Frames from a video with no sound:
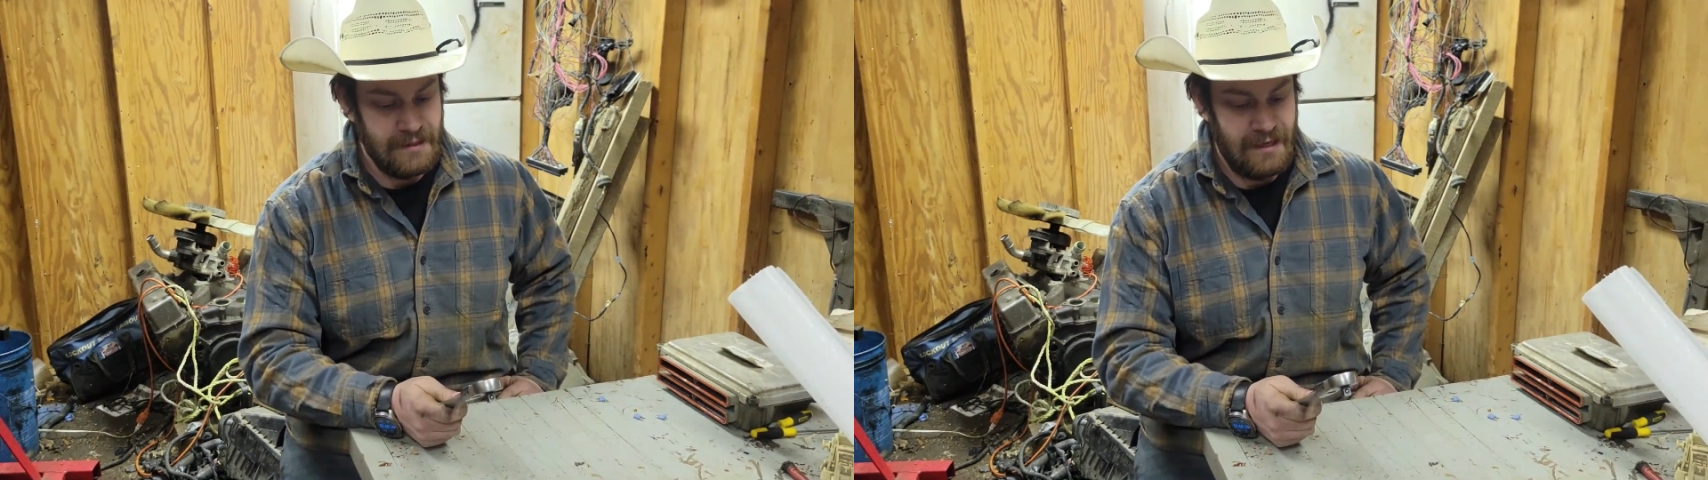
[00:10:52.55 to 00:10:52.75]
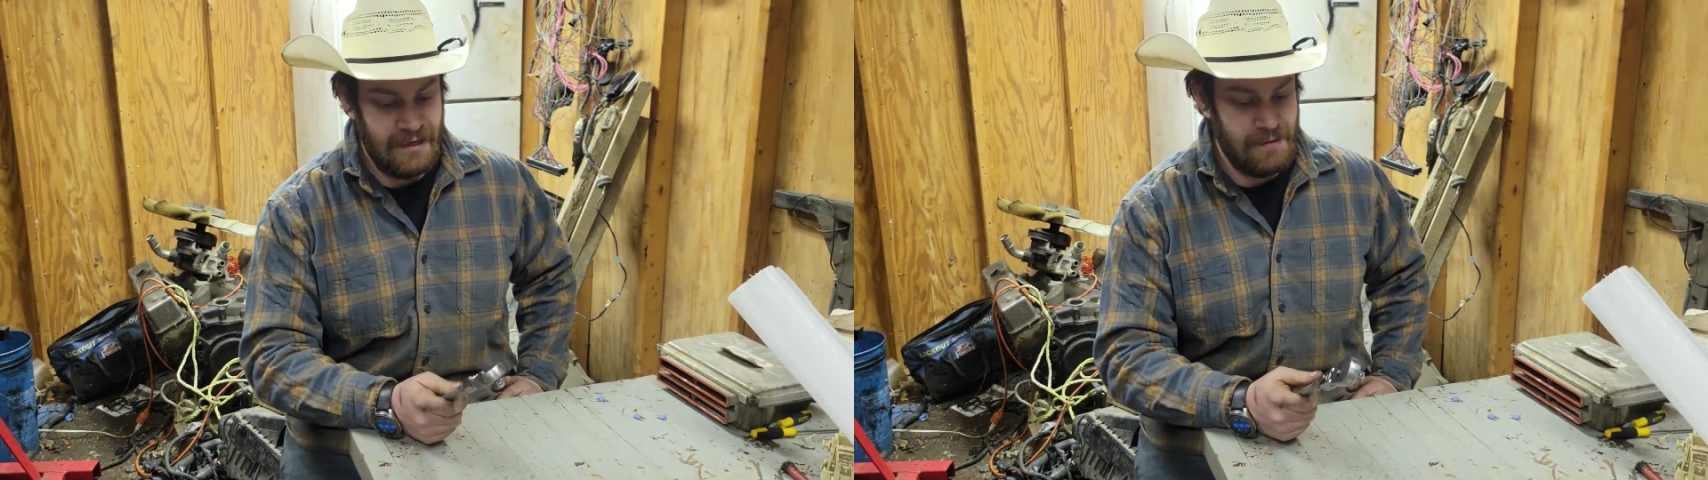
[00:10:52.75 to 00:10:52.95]

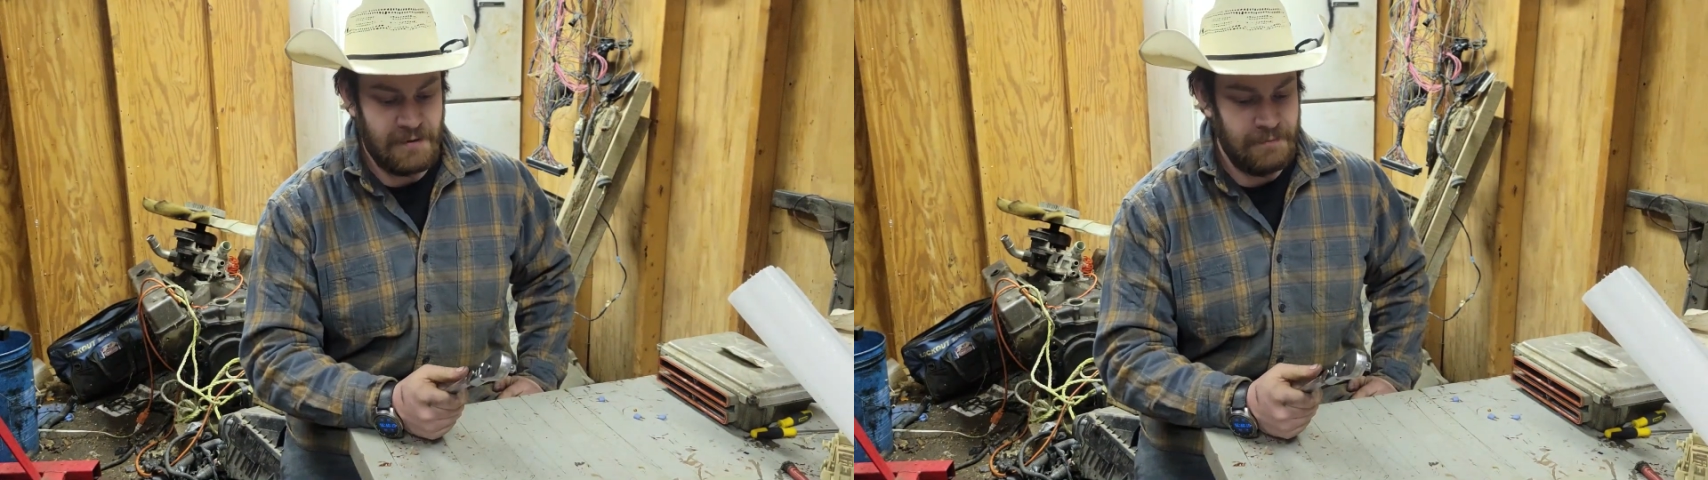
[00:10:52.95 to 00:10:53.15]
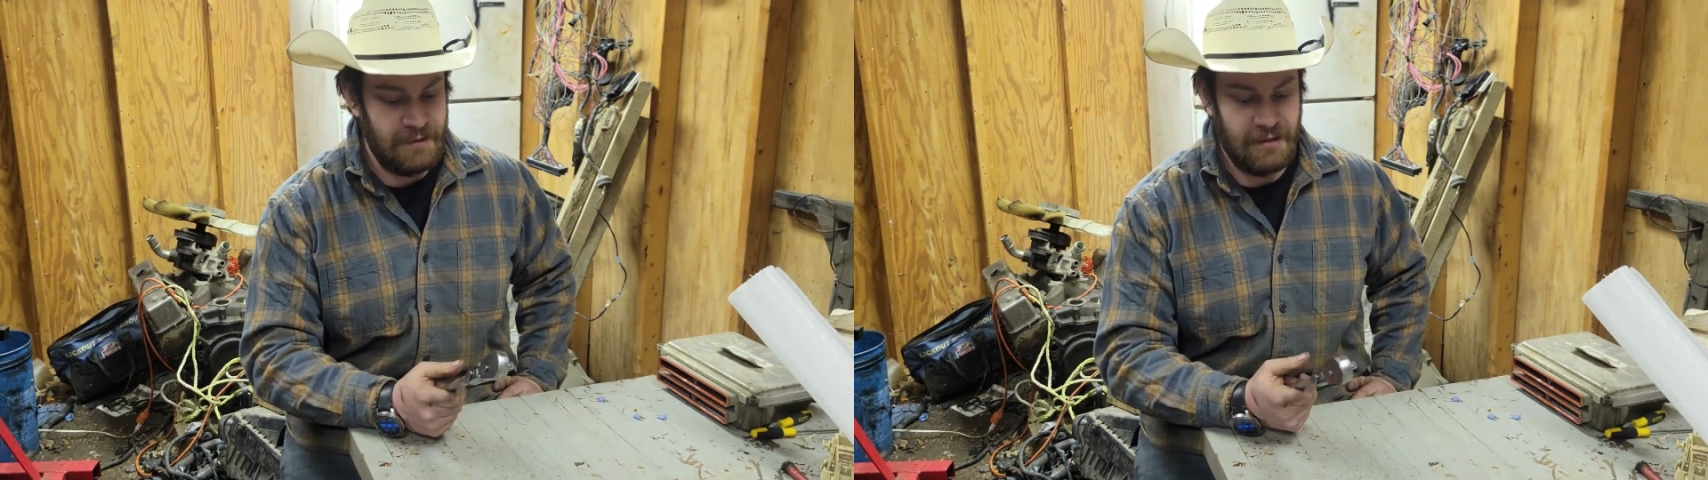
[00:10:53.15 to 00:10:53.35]
and I'm
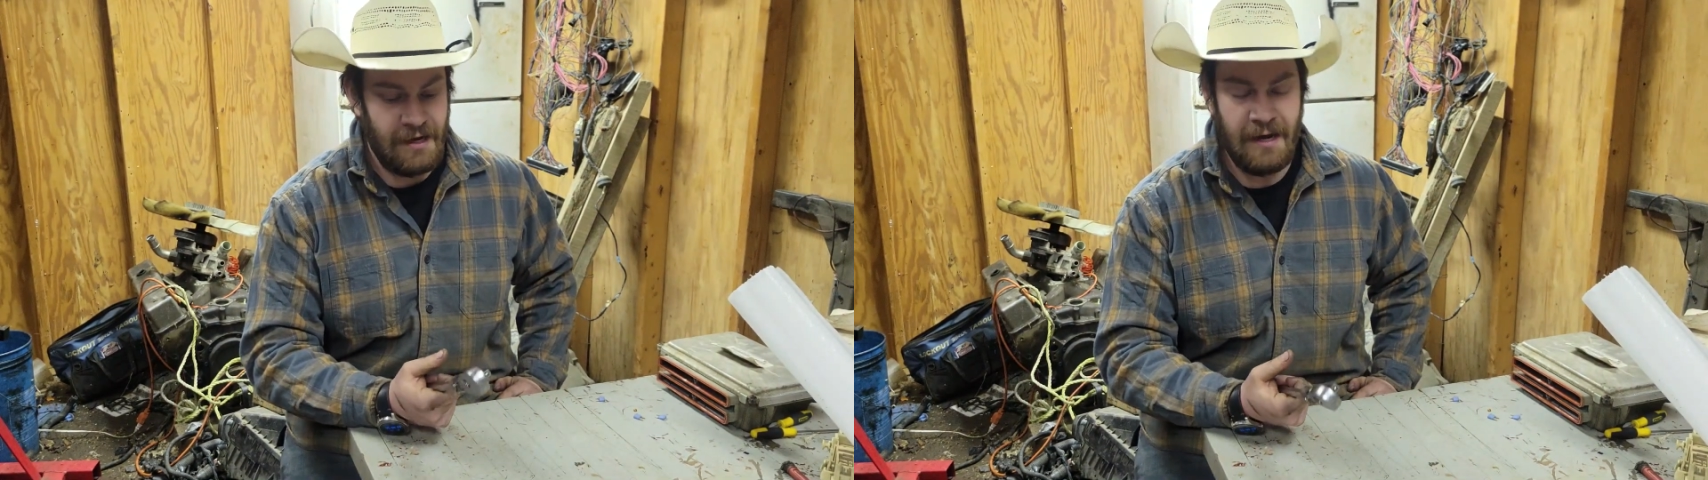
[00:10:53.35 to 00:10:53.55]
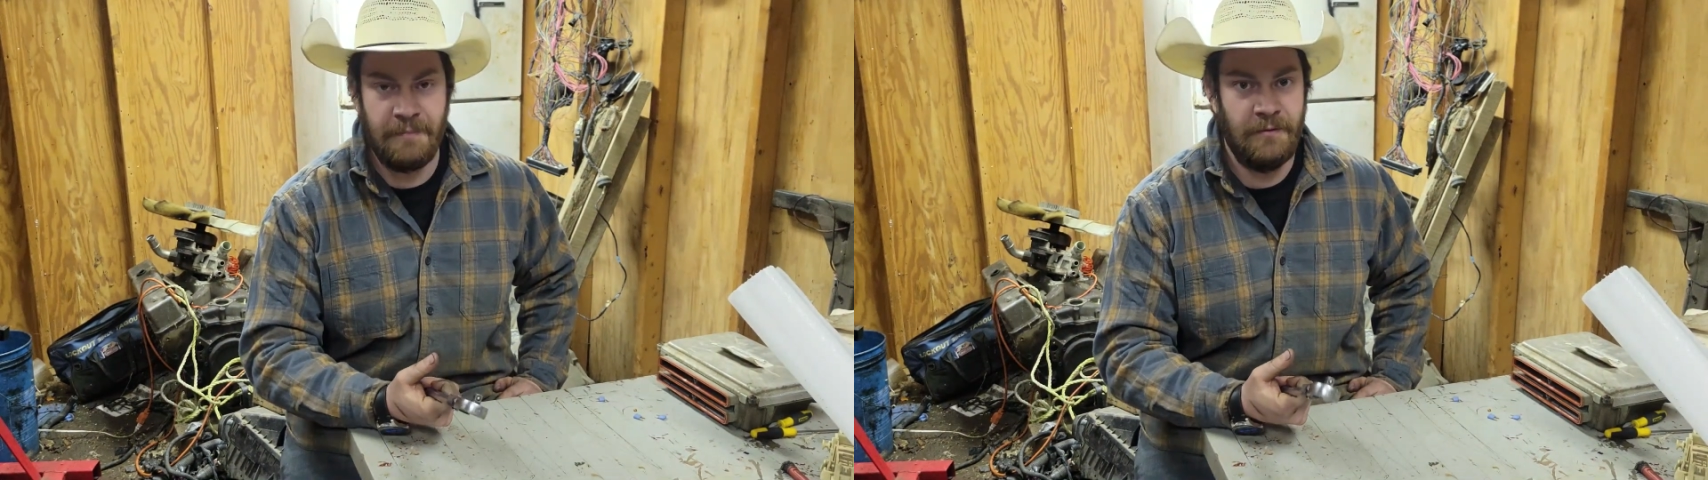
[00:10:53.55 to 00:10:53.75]
completely
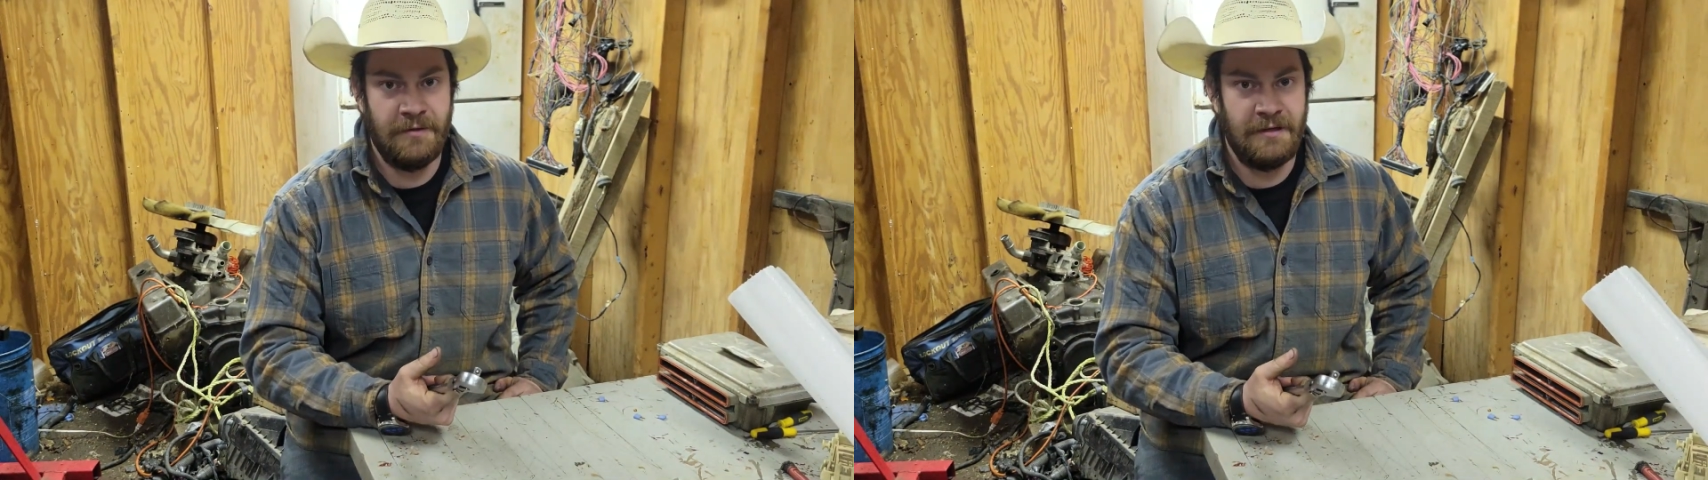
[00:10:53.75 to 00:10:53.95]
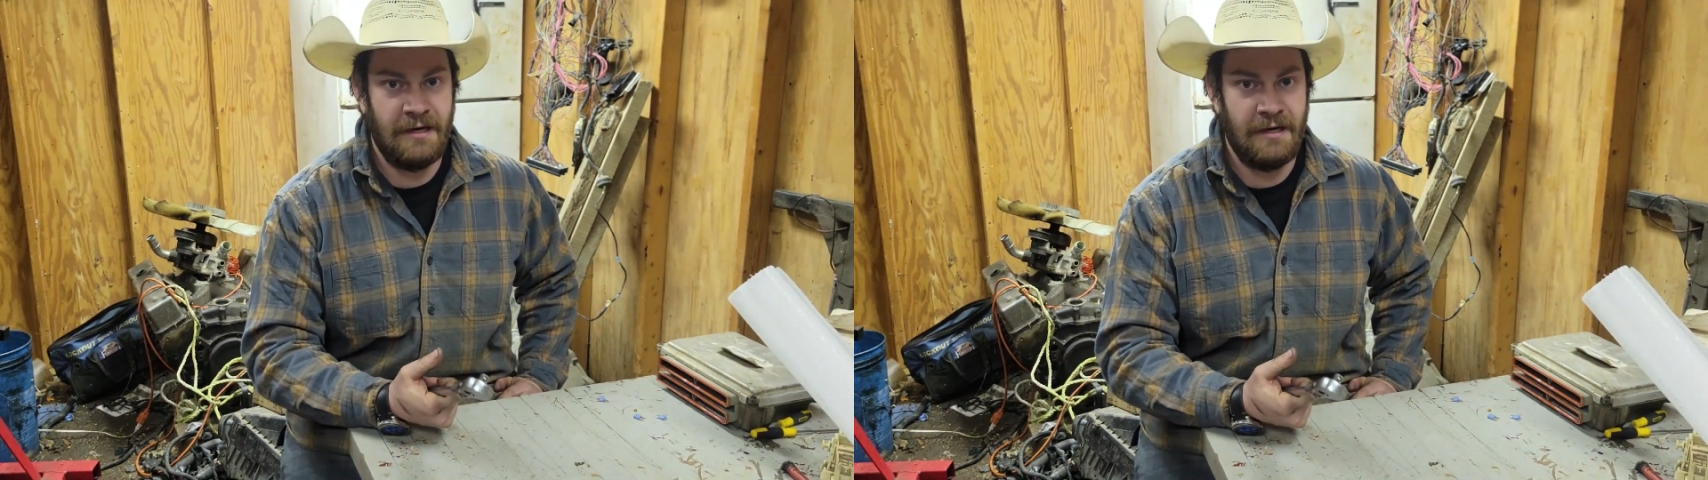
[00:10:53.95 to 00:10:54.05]
happy with it.